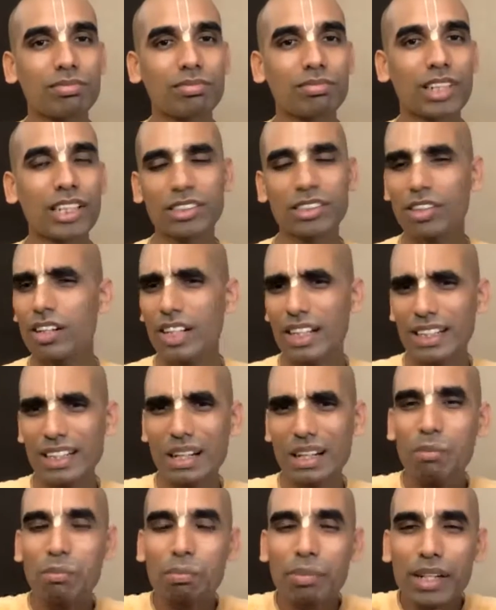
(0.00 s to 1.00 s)
It's not a
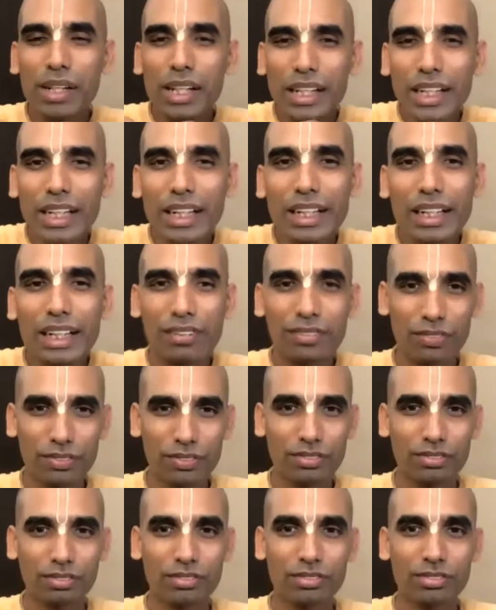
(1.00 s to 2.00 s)
temporary
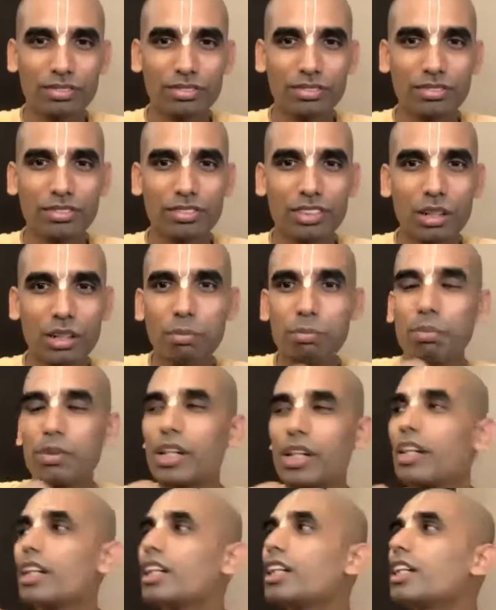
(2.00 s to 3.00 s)
relief.
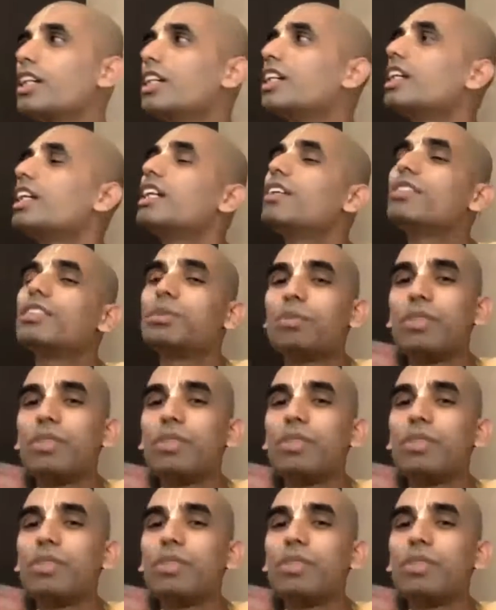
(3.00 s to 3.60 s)
Temporarily he relieves